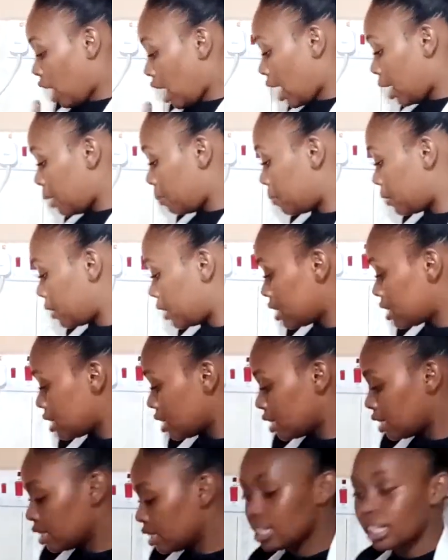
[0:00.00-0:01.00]
I preheated
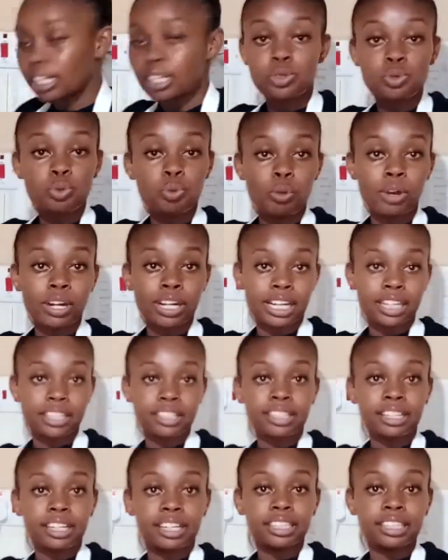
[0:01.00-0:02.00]
it at
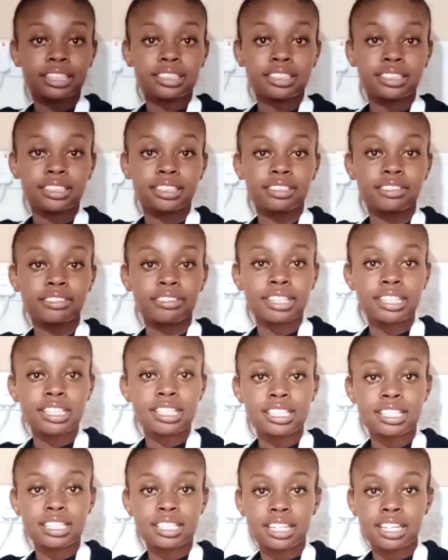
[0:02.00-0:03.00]
180
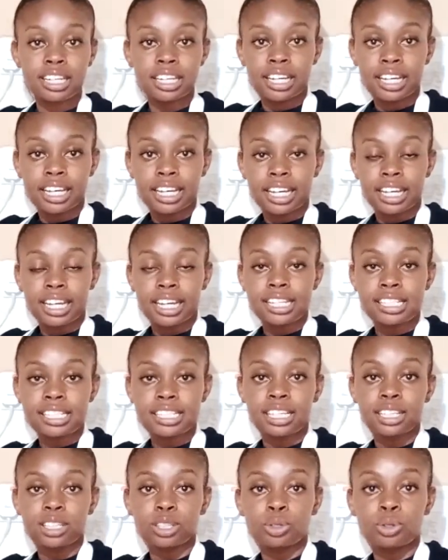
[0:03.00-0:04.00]
degrees and
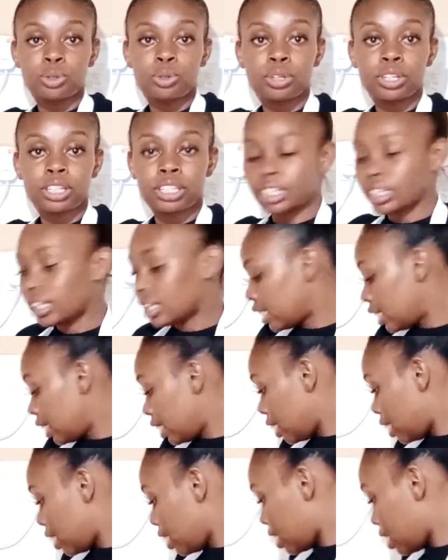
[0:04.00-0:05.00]
I cooked the
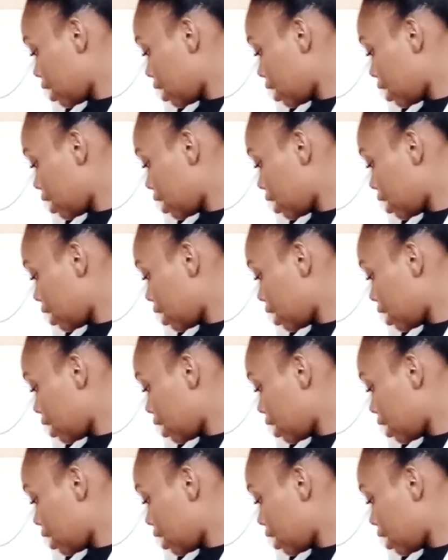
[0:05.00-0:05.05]
cake